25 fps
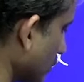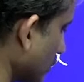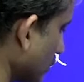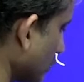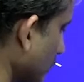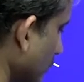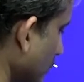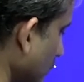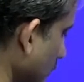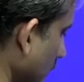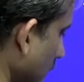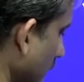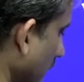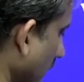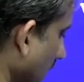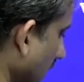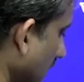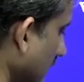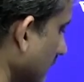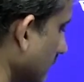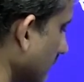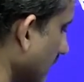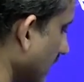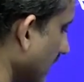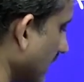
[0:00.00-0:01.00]
to
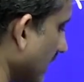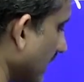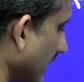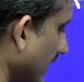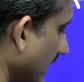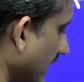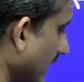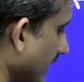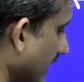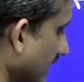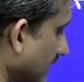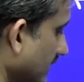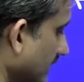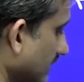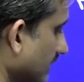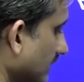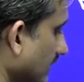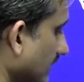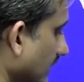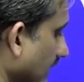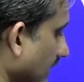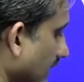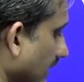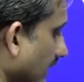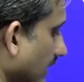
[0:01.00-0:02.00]
1 by N
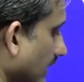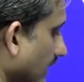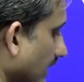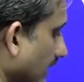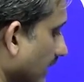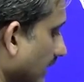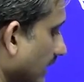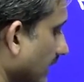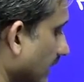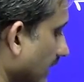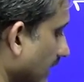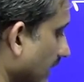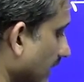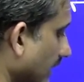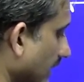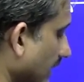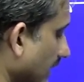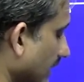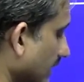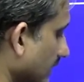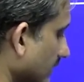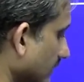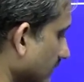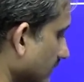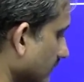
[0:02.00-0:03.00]

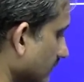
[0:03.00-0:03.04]
AN,